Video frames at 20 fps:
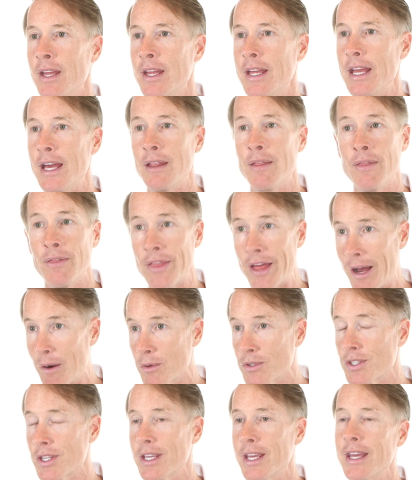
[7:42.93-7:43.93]
And that
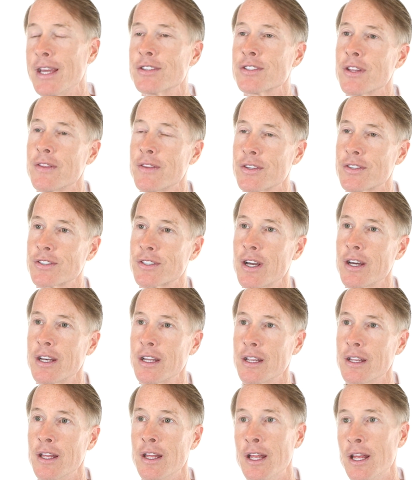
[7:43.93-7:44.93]
was the case in this
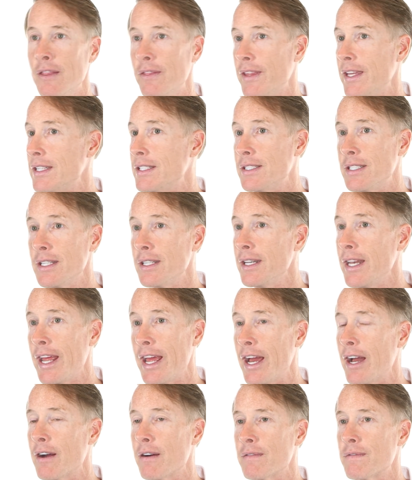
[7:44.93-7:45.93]
study. They didn't
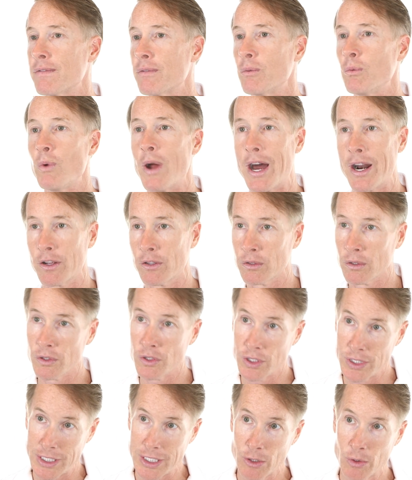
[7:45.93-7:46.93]
have radical
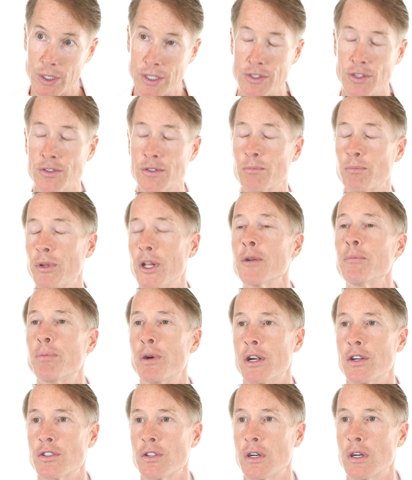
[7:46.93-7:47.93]
decreases in blood
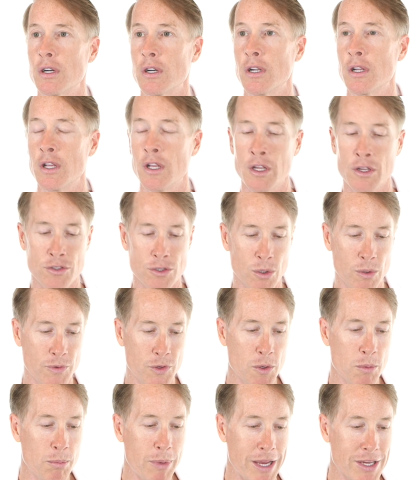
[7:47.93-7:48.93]
pressure. So if
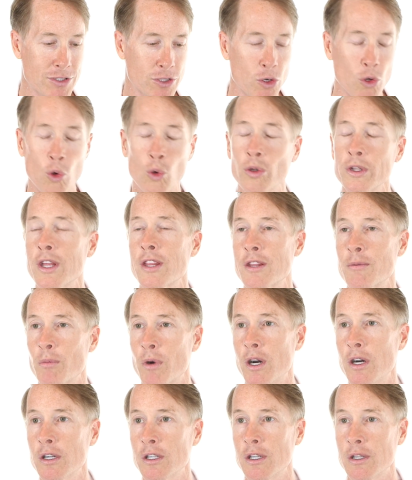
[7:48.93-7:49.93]
you based it only on the
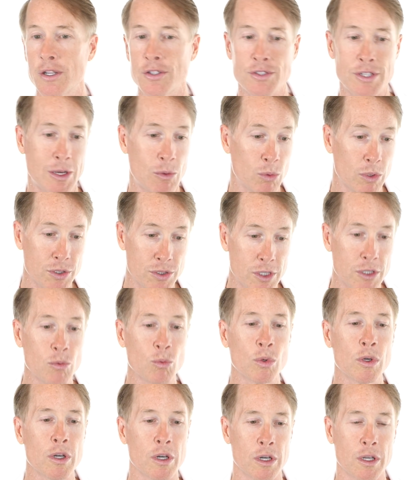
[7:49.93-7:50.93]
marker, you could say, well, it didn't
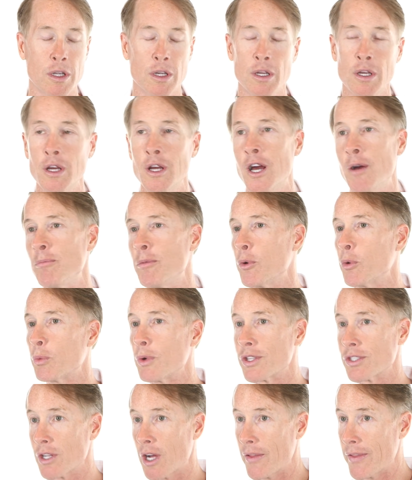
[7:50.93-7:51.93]
work. But when we
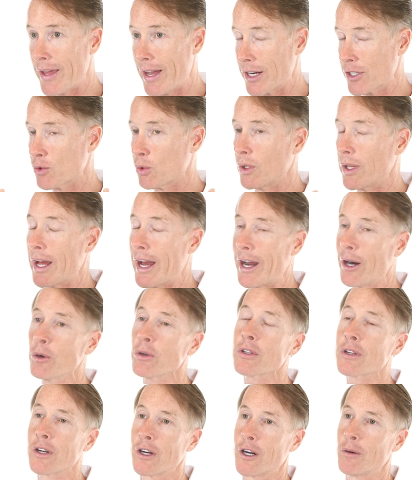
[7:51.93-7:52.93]
saw the actual
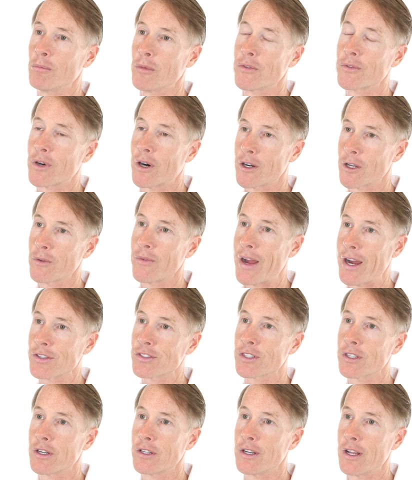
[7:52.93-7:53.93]
outcome of
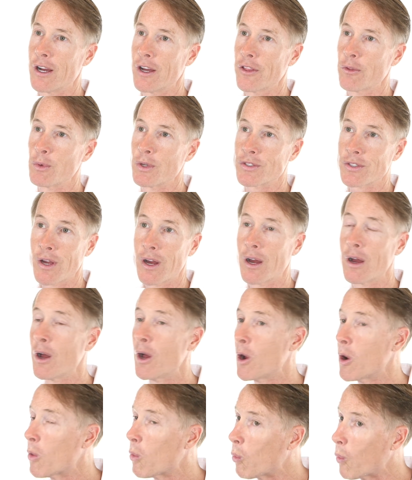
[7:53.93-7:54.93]
cardiovascular death, we saw,
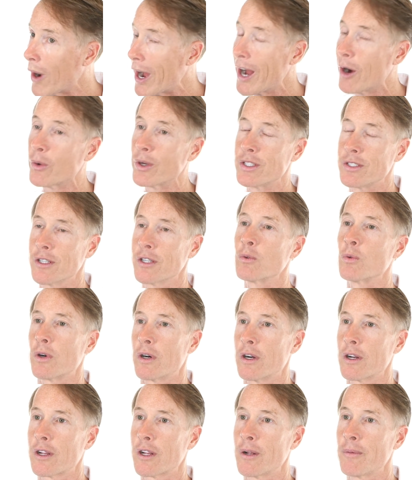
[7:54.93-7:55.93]
wow, it did
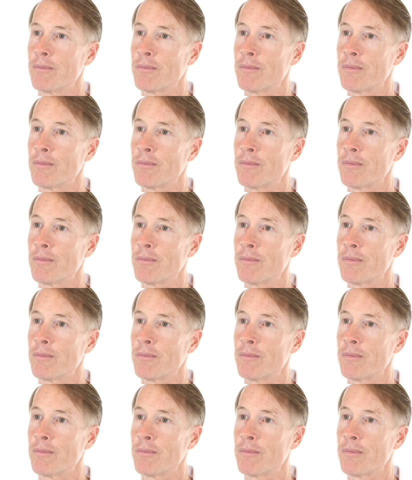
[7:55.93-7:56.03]
work.